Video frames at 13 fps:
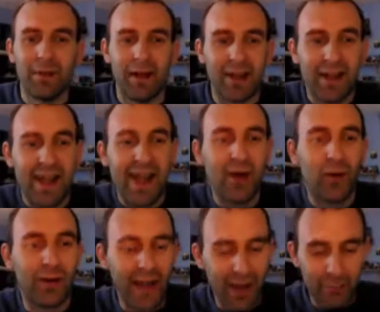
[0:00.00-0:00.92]
but it
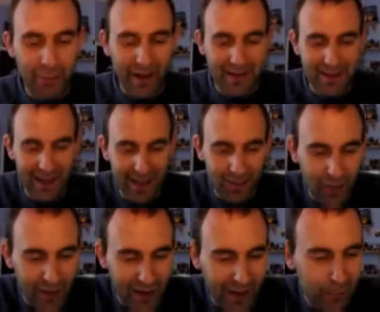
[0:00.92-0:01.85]
will get better. It
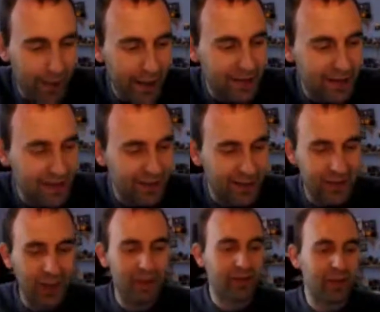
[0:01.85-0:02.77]
will get better as
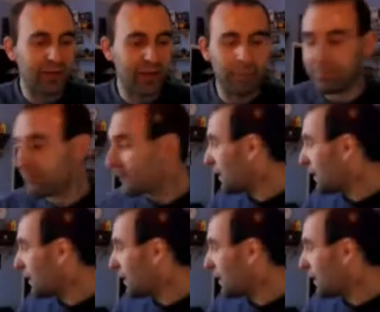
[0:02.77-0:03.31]
time goes over.